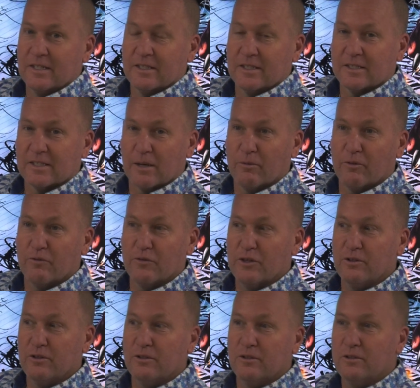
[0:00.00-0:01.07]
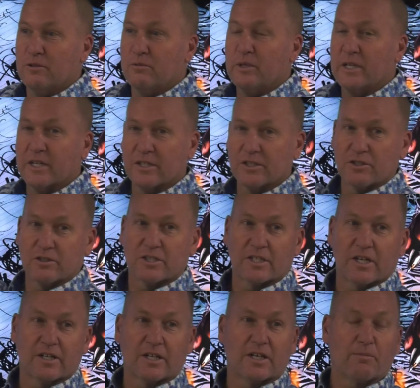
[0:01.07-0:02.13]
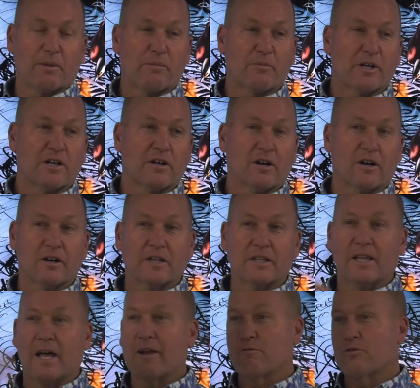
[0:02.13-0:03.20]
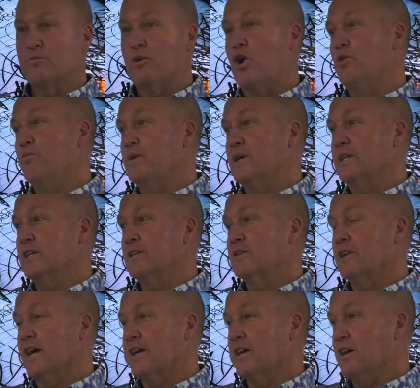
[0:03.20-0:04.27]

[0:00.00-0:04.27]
Some of you, because you stuck in a memory card and Lightroom open, and you're like,